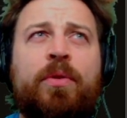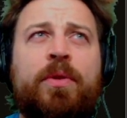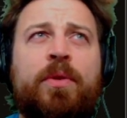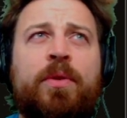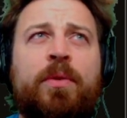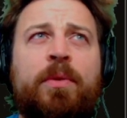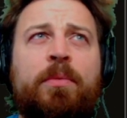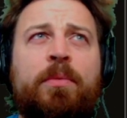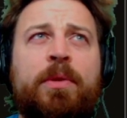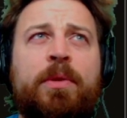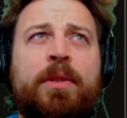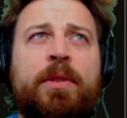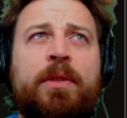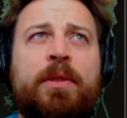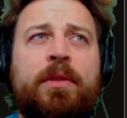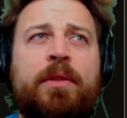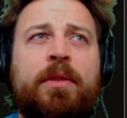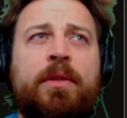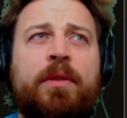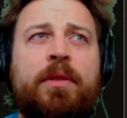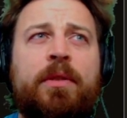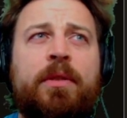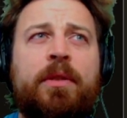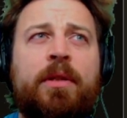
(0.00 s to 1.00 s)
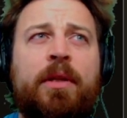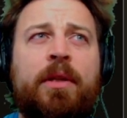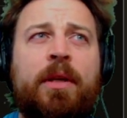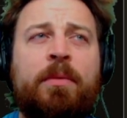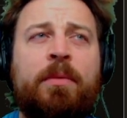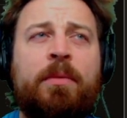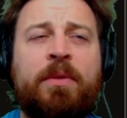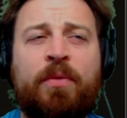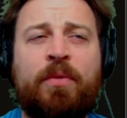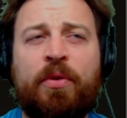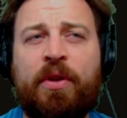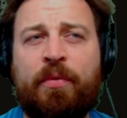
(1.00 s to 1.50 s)
so it
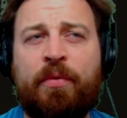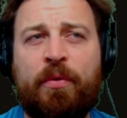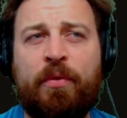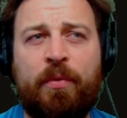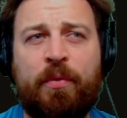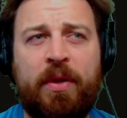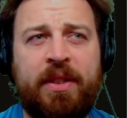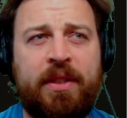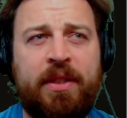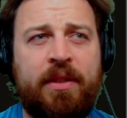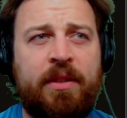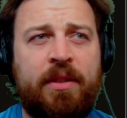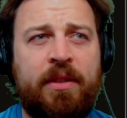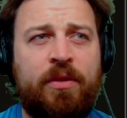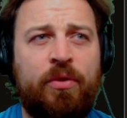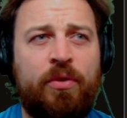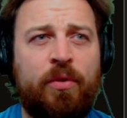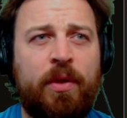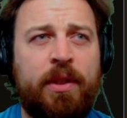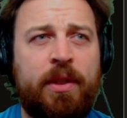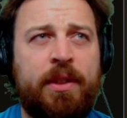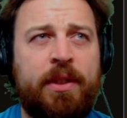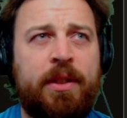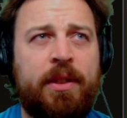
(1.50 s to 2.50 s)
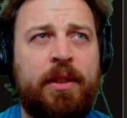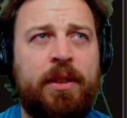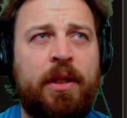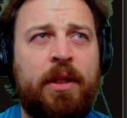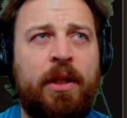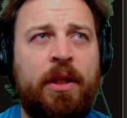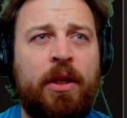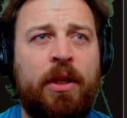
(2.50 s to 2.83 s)
was for a different reason, duelist.